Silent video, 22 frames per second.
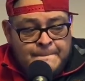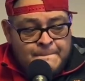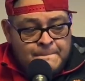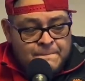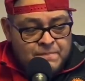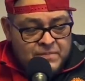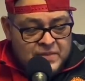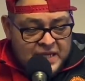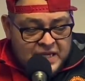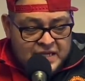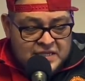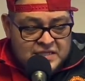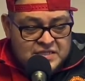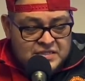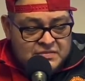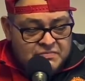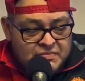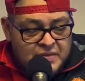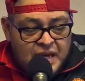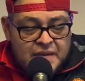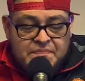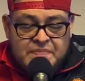This
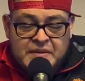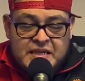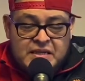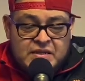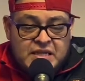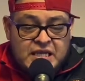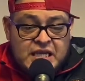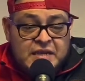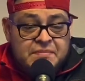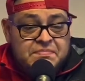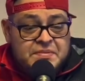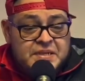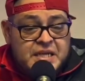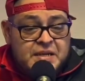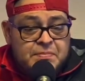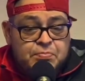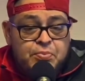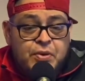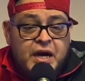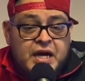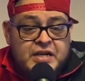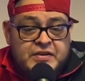might be deep
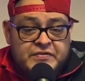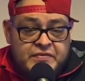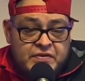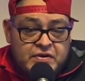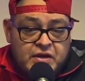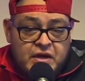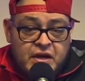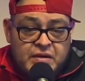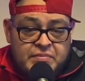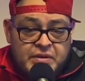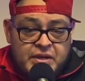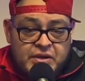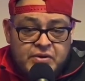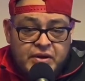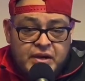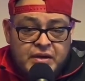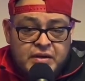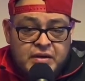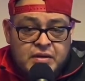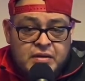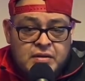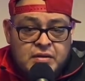waters for Conor
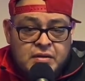McGregor.